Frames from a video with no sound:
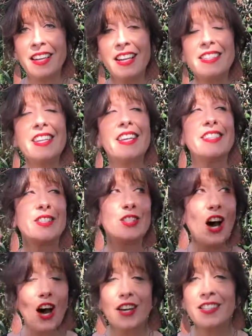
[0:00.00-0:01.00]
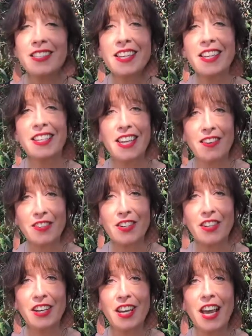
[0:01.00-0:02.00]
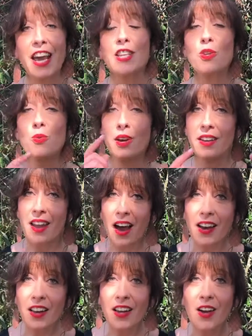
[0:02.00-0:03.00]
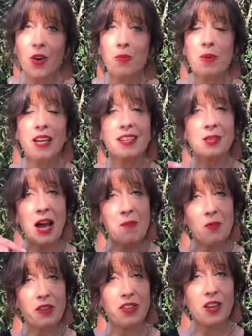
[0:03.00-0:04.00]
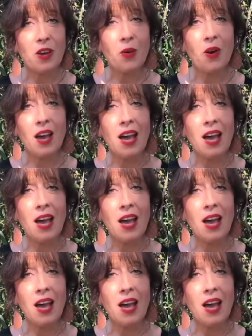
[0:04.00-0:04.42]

It's an exhausting endeavor. And you are not alone because I'm with you.